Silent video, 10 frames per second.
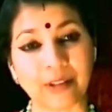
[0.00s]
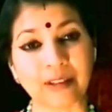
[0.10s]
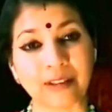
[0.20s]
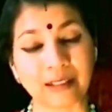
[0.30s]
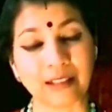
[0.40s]

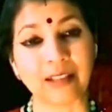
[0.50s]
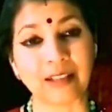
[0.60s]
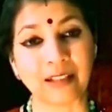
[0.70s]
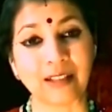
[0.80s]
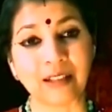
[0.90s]

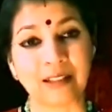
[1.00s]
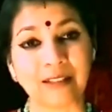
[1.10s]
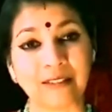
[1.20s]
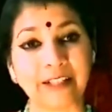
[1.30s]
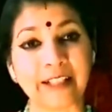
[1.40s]

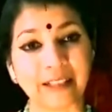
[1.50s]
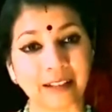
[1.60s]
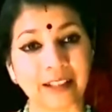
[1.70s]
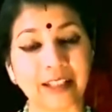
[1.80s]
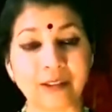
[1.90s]
It's very
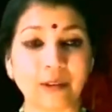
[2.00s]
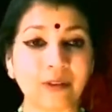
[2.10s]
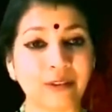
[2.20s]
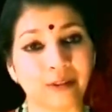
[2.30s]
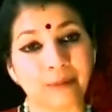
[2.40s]
lucky. And
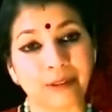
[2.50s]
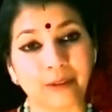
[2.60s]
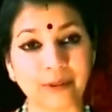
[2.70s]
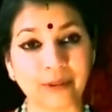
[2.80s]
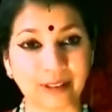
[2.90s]
also the
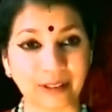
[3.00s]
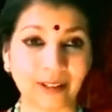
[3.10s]
mongoose,